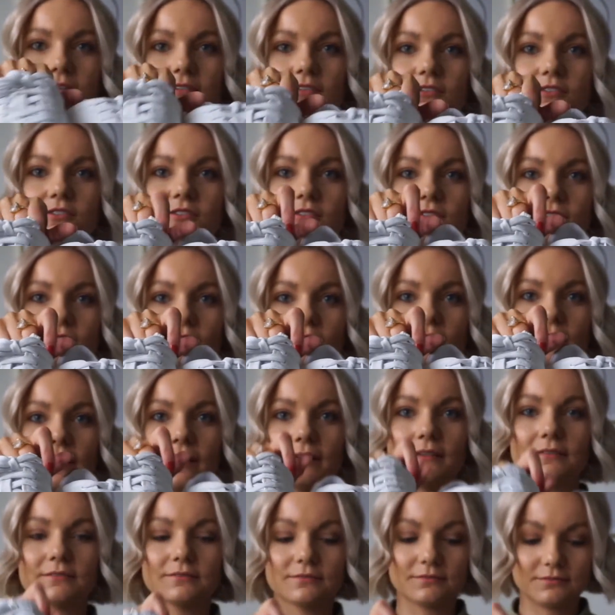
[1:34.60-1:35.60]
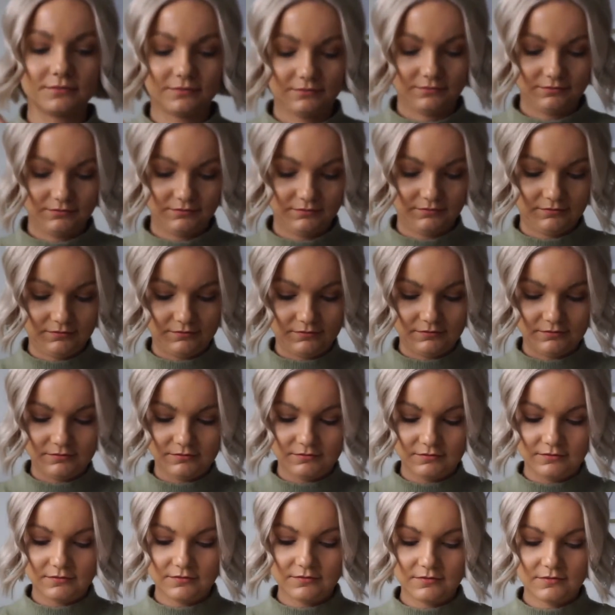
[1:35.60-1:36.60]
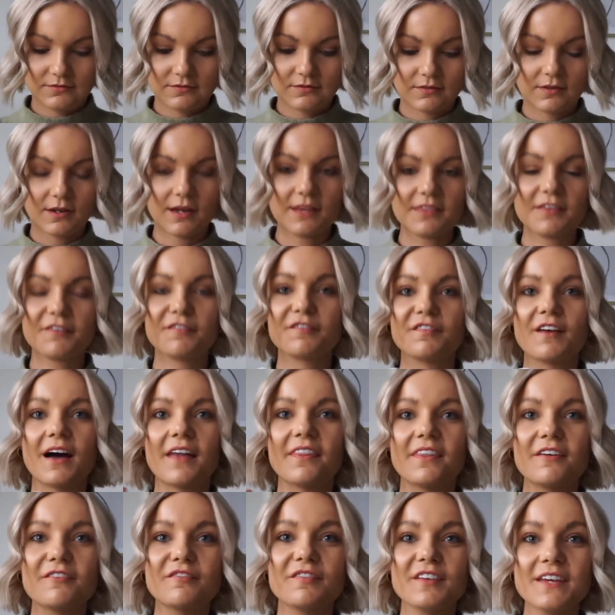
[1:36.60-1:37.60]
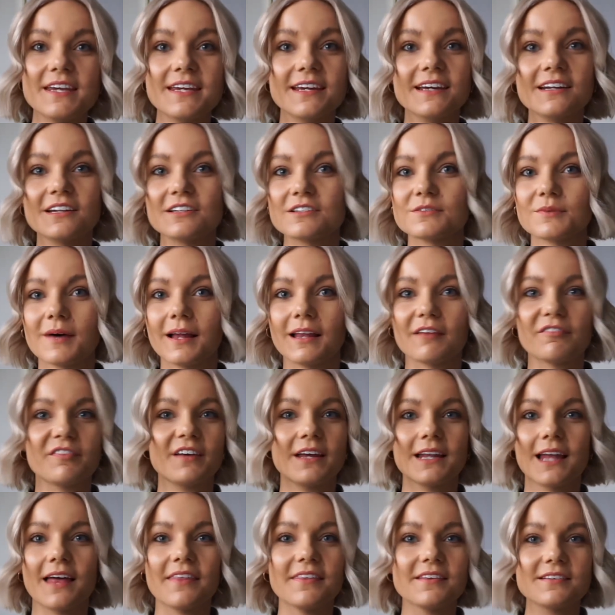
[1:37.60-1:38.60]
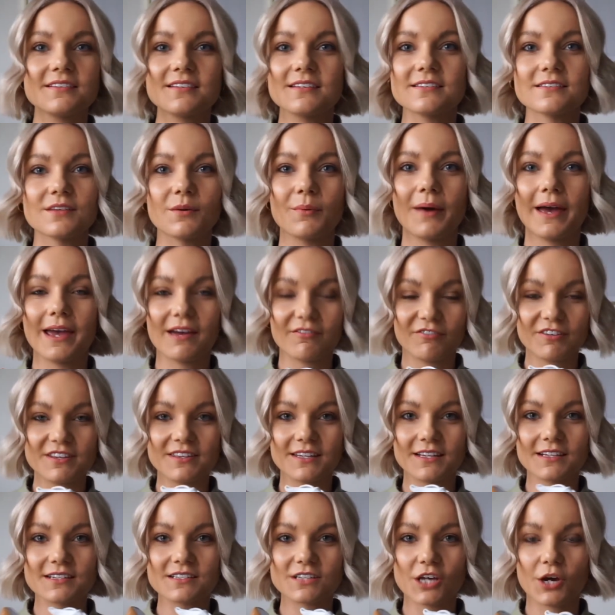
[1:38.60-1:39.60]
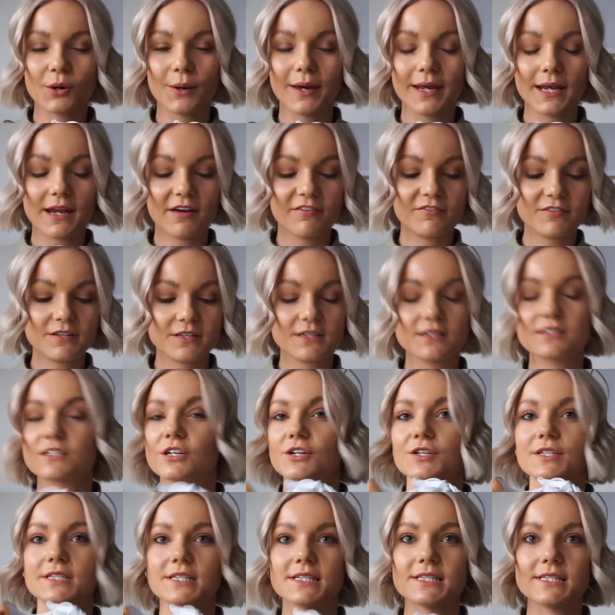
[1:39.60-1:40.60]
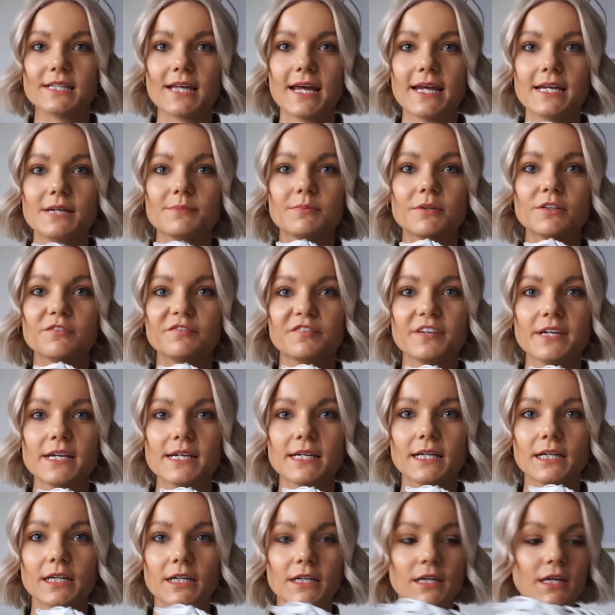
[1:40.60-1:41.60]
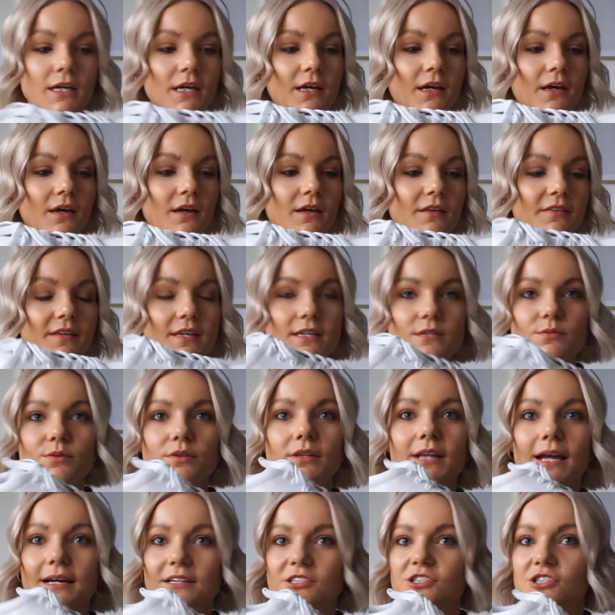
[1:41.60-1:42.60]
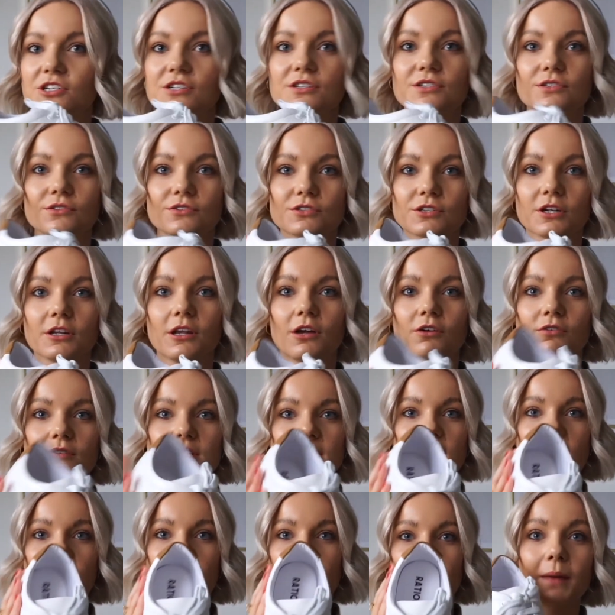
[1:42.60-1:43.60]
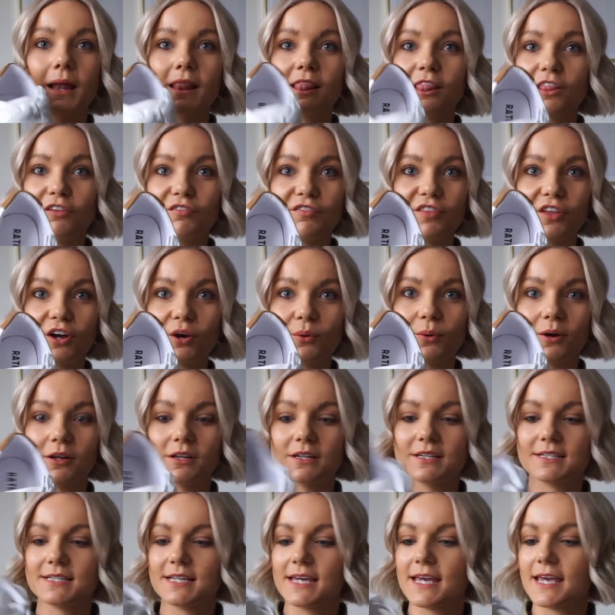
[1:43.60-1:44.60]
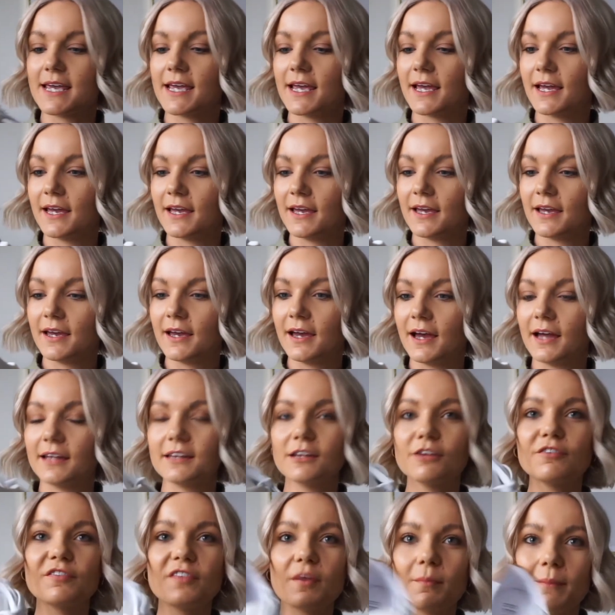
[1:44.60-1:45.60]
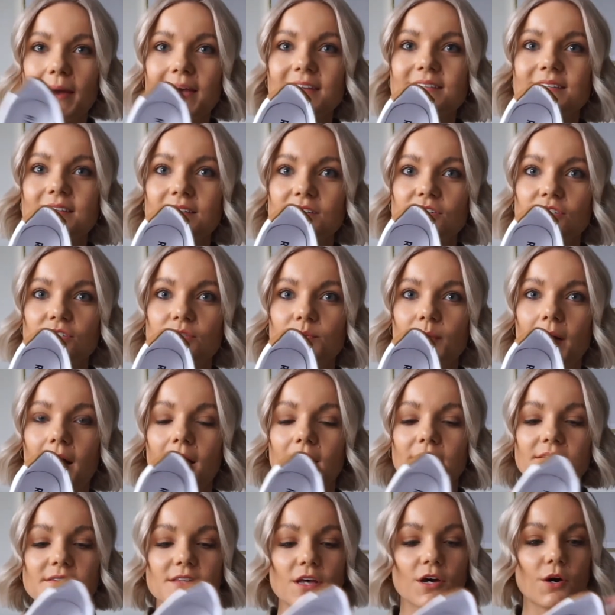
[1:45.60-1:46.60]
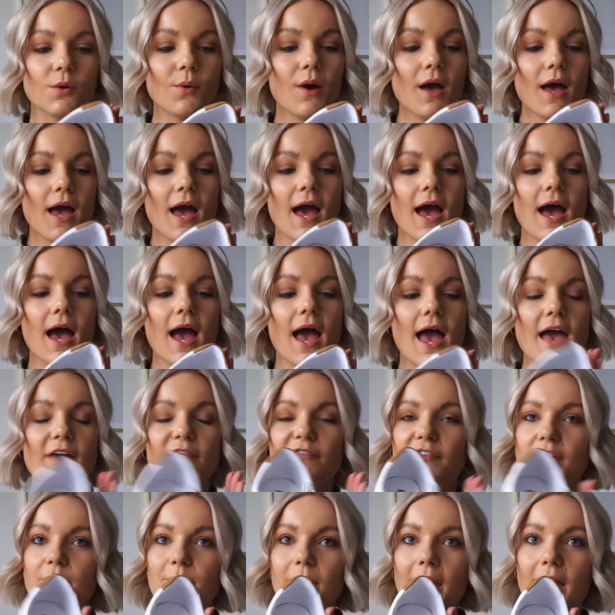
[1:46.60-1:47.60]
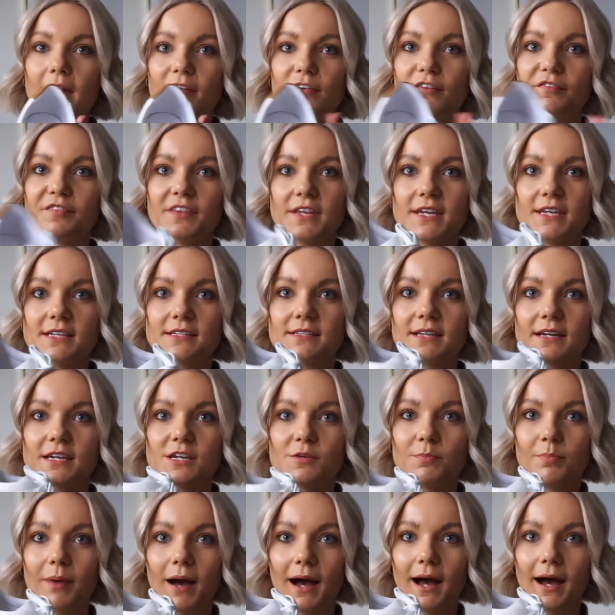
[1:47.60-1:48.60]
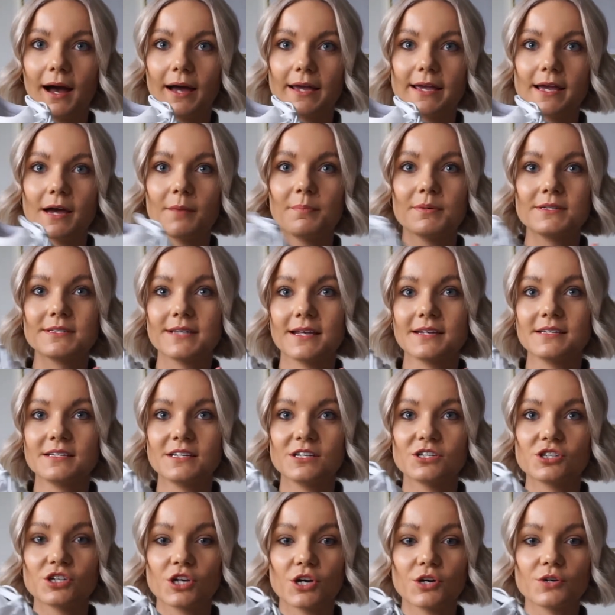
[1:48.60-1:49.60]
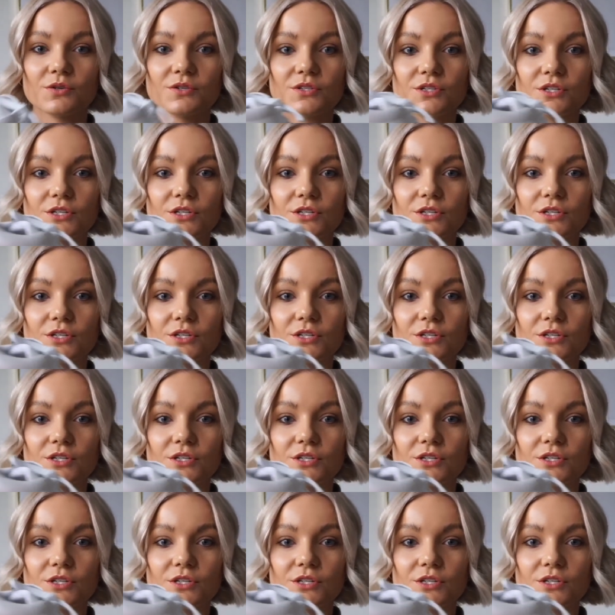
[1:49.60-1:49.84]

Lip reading: just stunning. And the fact they're vegan as well, I feel like this is the way everything's going. Everything's going sustainable, vegan. These will last you such a long time. I love the quality and love the message as well. So every pair of these that you buy, a percentage goes to